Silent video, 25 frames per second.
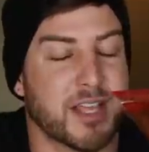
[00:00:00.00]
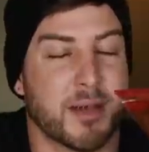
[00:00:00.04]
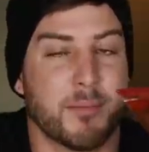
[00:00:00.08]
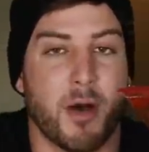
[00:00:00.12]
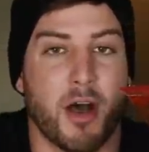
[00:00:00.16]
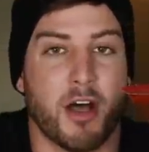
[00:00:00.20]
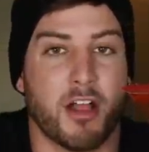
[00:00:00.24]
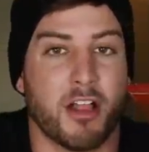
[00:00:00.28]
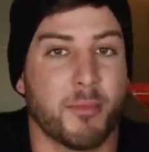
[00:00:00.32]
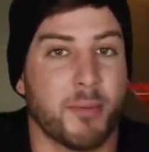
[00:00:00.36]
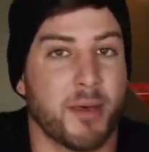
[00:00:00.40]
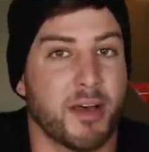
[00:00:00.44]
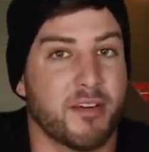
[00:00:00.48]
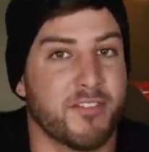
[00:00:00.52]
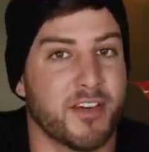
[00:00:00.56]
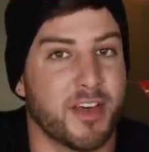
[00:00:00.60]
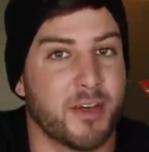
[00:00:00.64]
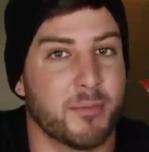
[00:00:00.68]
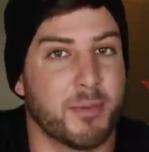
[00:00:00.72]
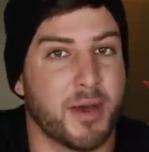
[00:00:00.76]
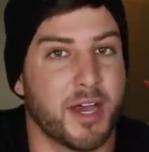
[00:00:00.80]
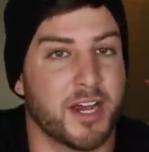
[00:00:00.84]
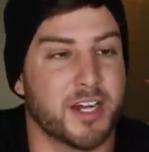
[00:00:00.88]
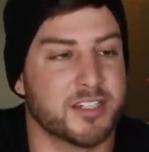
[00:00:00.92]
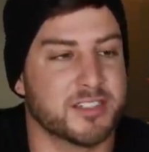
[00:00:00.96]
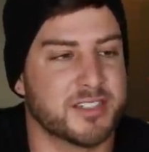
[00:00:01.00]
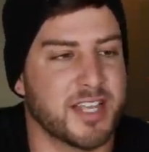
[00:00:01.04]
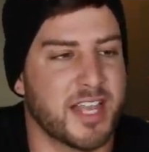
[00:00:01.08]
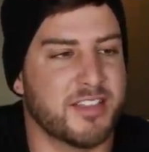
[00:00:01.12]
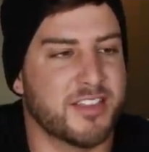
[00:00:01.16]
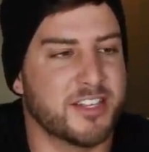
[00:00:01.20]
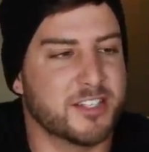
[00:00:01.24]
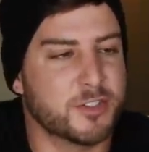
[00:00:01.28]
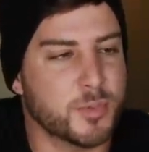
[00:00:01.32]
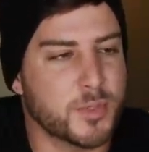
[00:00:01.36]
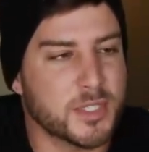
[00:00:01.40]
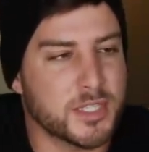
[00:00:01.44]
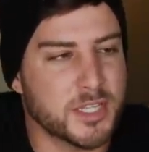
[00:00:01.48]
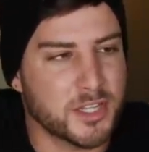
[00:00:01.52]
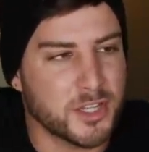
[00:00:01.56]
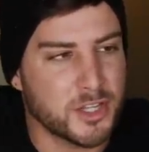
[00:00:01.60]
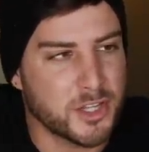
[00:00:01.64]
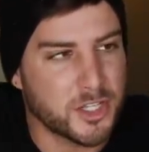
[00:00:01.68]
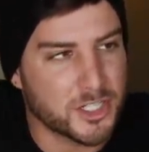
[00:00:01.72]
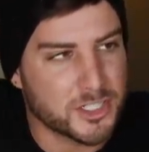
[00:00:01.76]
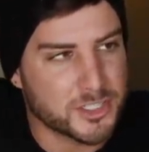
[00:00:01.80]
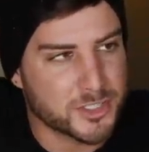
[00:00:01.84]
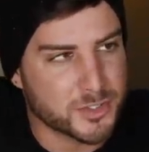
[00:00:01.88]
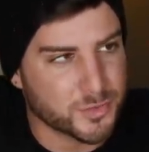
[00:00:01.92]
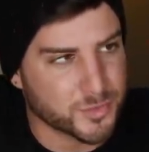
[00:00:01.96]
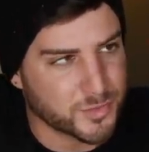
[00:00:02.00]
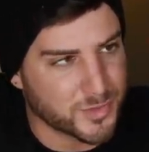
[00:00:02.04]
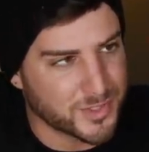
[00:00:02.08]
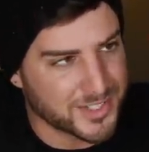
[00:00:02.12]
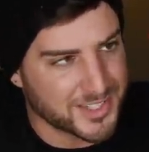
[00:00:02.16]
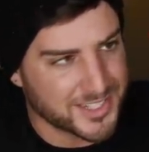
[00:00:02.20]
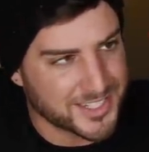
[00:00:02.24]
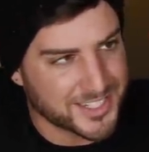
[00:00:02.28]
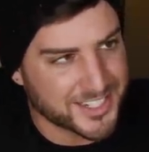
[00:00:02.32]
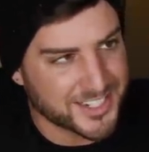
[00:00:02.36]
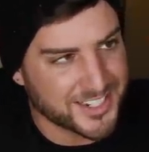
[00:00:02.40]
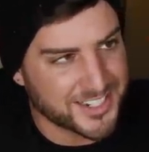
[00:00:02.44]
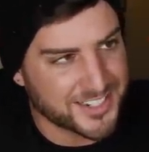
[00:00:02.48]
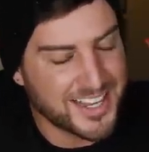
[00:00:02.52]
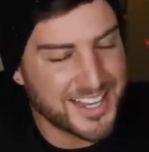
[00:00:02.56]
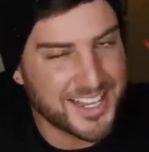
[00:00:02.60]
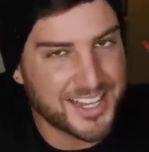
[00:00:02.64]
I'm all about vampires and this one looks really good.